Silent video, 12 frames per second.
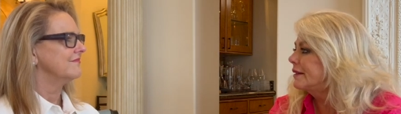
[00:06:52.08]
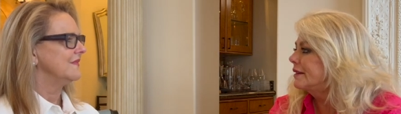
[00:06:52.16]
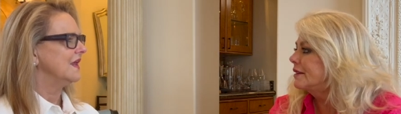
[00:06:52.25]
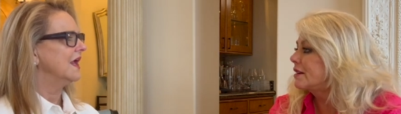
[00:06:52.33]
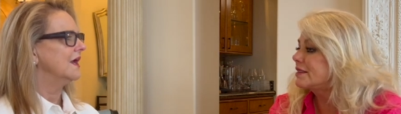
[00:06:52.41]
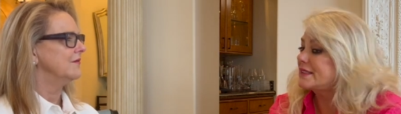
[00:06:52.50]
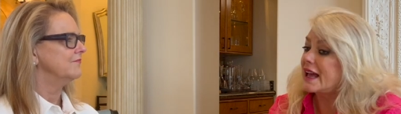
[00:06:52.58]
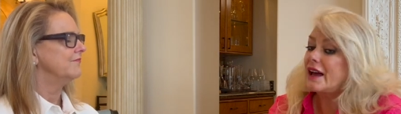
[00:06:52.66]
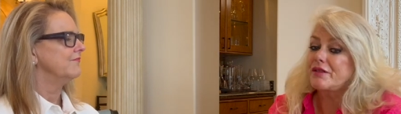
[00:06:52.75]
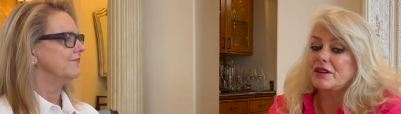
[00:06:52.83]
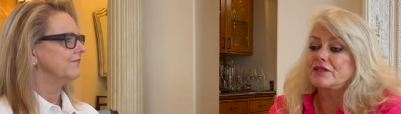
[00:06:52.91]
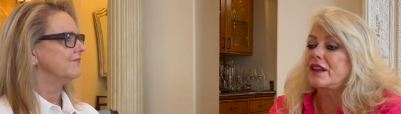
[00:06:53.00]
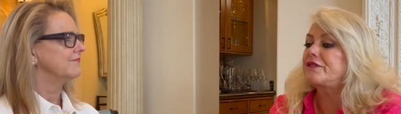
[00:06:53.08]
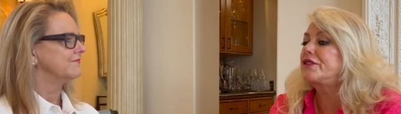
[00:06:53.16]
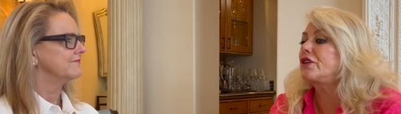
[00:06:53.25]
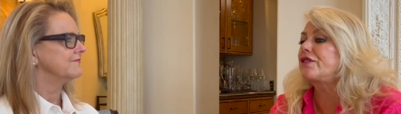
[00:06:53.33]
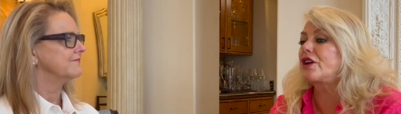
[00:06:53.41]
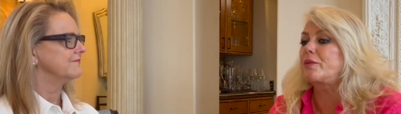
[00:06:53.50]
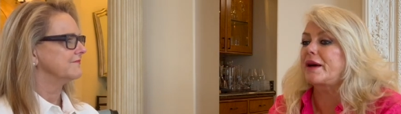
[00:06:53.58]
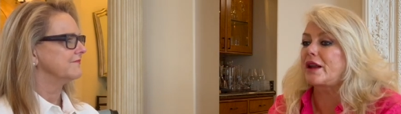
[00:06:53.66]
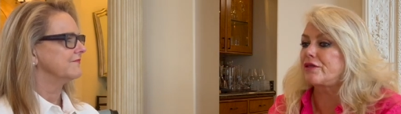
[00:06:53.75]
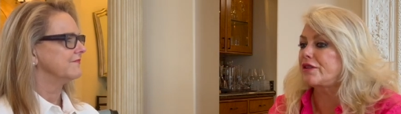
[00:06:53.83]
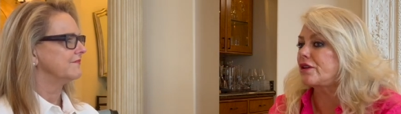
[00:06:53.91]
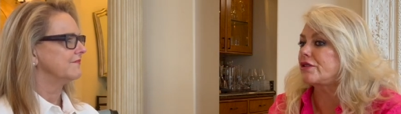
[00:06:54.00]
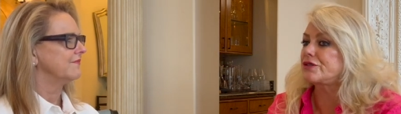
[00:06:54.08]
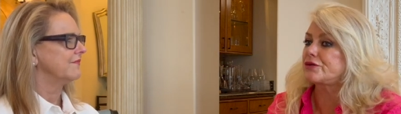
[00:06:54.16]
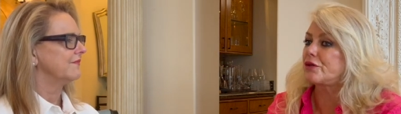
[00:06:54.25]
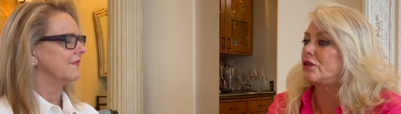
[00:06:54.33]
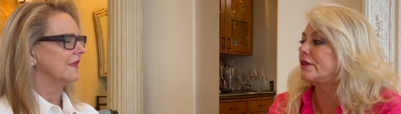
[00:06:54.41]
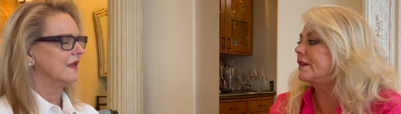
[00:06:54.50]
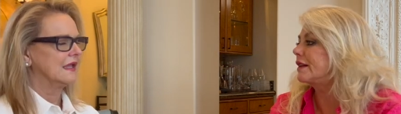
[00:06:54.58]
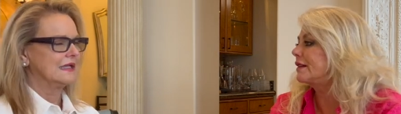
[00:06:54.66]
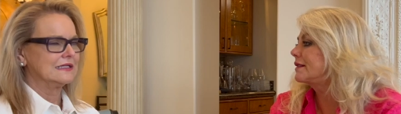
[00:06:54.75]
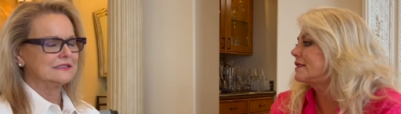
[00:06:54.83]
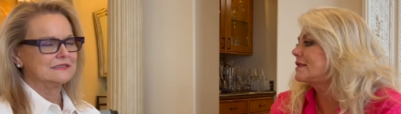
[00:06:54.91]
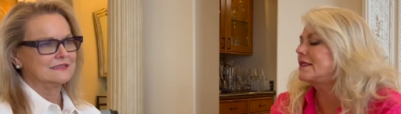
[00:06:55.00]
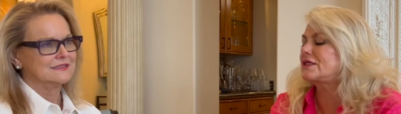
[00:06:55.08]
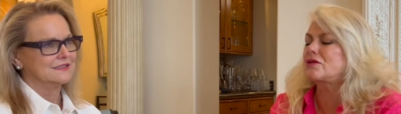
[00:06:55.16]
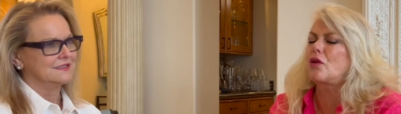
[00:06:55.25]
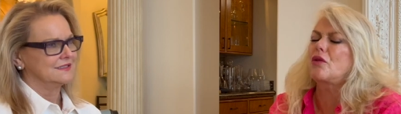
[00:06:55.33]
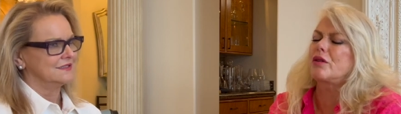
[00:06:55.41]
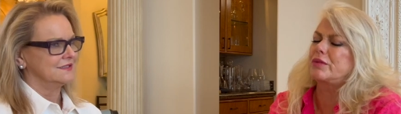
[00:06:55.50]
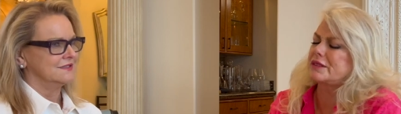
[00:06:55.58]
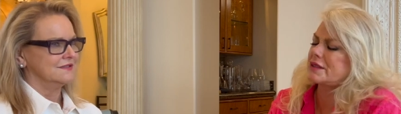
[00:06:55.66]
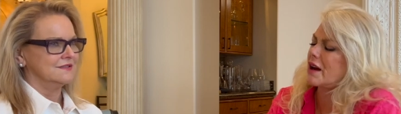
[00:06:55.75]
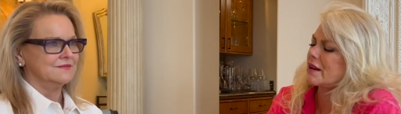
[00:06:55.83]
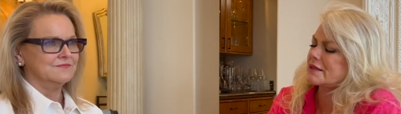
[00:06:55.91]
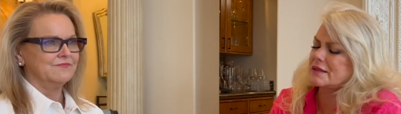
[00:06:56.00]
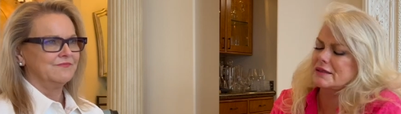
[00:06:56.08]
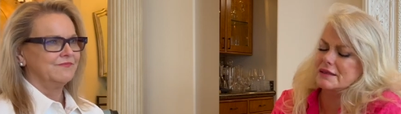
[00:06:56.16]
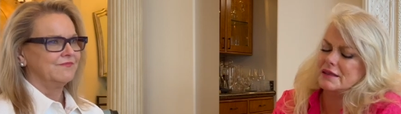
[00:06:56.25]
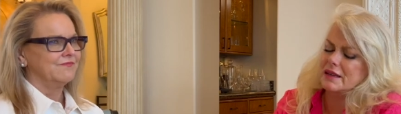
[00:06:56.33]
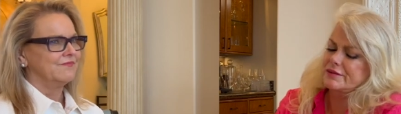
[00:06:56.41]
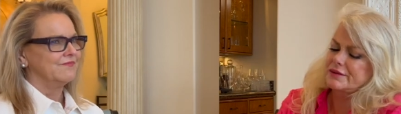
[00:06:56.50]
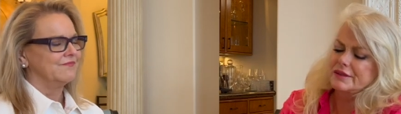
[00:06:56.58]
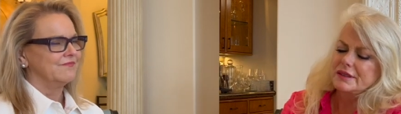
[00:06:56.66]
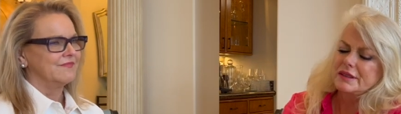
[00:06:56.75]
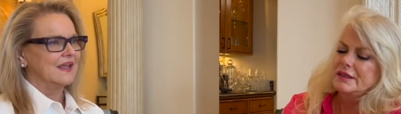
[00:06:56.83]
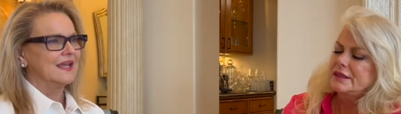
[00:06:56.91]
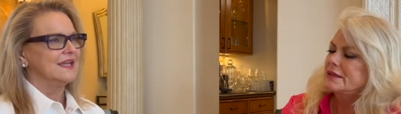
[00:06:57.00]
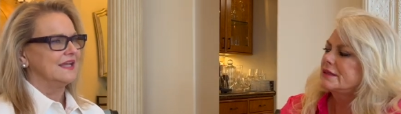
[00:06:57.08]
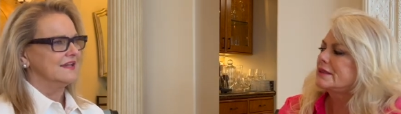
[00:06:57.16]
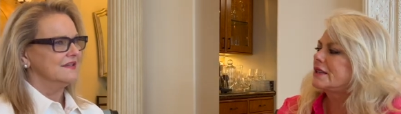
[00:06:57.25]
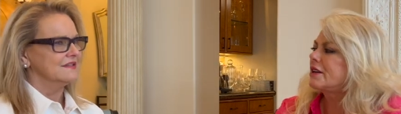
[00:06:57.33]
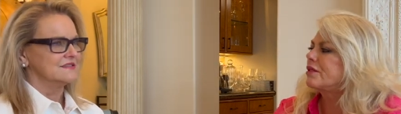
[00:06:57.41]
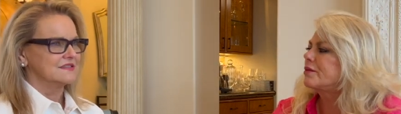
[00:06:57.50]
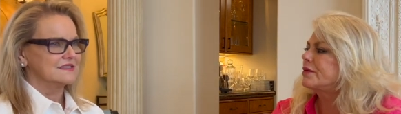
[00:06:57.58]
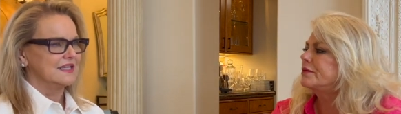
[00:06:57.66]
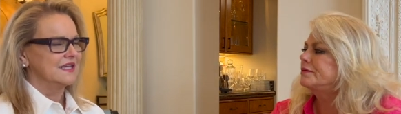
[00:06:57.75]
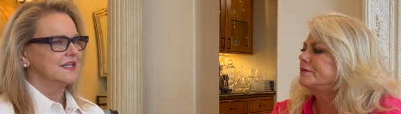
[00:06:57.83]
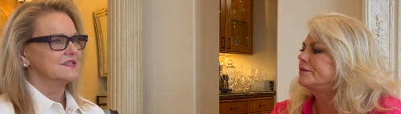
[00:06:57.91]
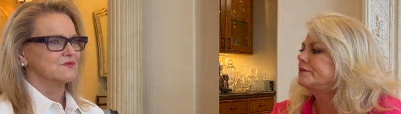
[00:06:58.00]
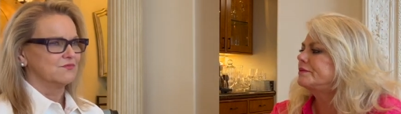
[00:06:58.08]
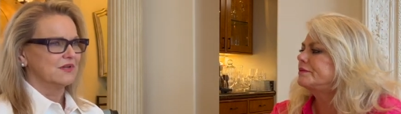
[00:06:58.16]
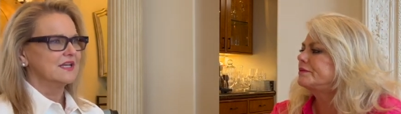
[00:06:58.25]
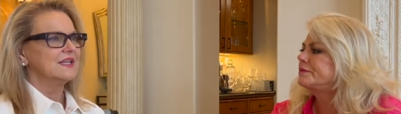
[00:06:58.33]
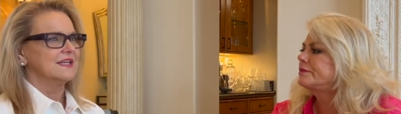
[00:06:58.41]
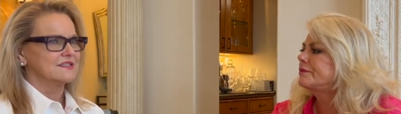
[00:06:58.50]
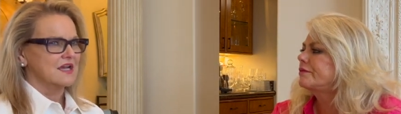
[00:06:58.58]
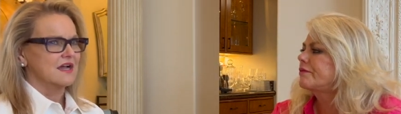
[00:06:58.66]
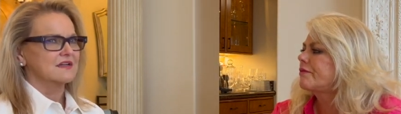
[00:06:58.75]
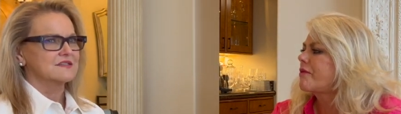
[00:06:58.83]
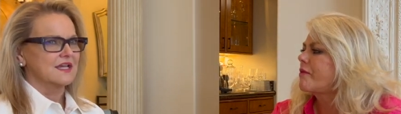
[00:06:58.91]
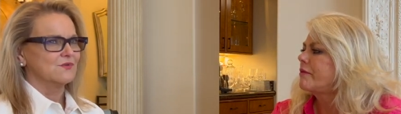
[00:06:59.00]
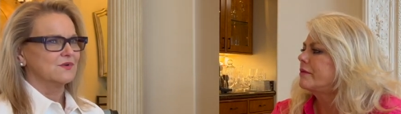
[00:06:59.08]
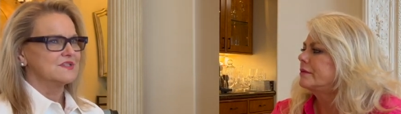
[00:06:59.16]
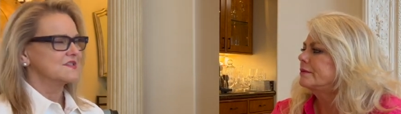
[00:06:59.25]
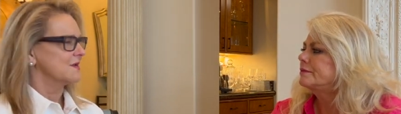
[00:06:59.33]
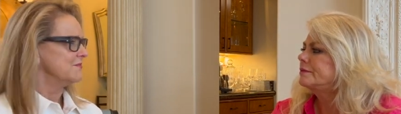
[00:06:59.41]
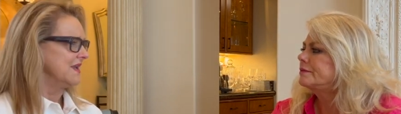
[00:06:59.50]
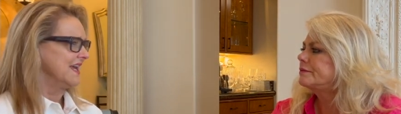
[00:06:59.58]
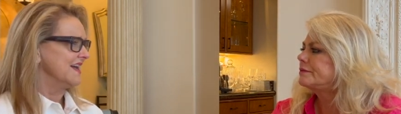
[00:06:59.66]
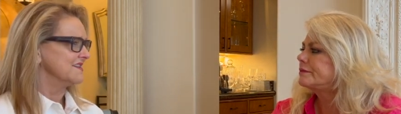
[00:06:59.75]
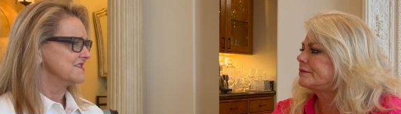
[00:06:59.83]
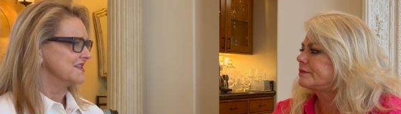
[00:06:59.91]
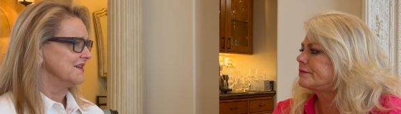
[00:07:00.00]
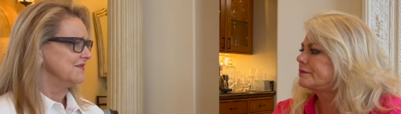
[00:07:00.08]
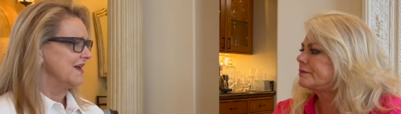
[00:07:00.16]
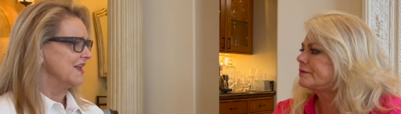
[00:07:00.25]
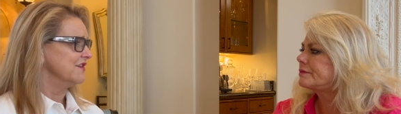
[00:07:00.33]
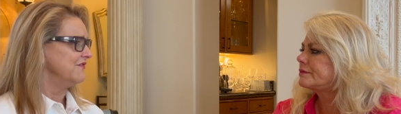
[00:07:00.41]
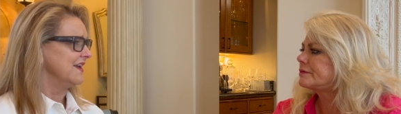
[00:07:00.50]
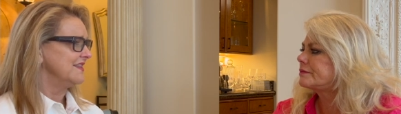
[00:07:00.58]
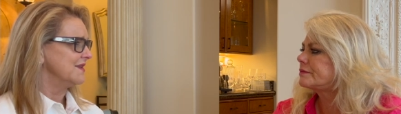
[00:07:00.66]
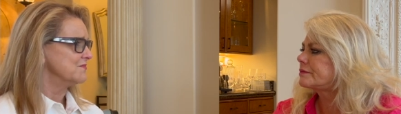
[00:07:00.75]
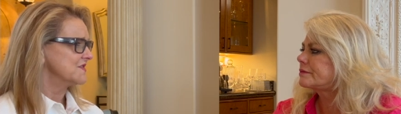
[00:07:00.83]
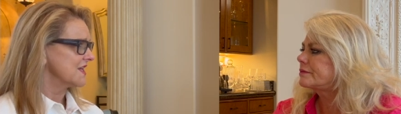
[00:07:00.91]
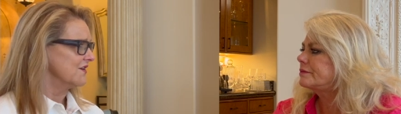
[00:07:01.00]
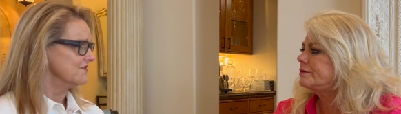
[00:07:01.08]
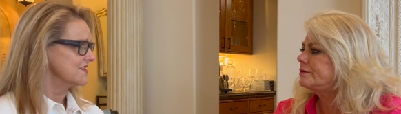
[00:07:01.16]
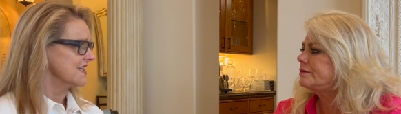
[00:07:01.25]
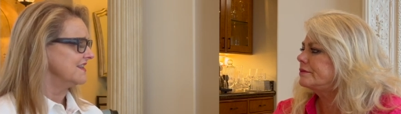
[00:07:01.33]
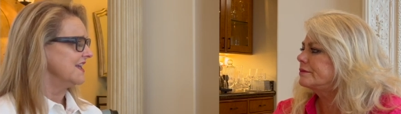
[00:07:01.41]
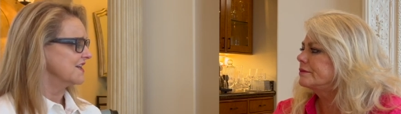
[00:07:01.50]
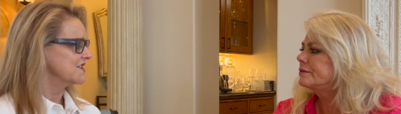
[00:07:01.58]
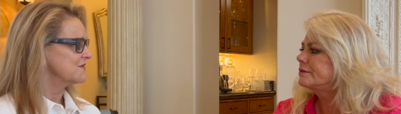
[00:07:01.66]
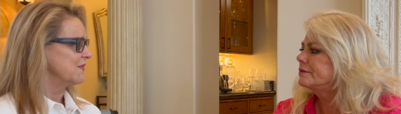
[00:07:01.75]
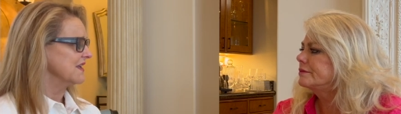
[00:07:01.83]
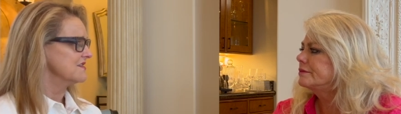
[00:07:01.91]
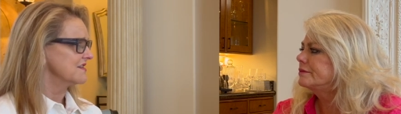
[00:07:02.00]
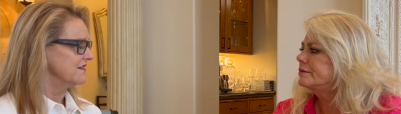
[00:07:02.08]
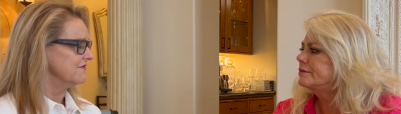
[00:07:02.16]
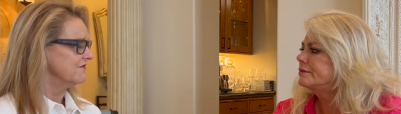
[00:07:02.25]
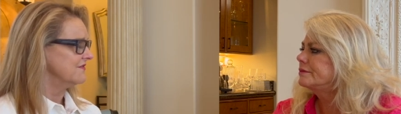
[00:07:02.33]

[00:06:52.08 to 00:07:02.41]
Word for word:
Speaker 1: Because yeah. they have, they feel they're better. They're controlling it. It's, it's horrible, toxic stuff.
Speaker 2: It it's is. Terrible. It is really toxic when somebody has to elevate themselves at the expense of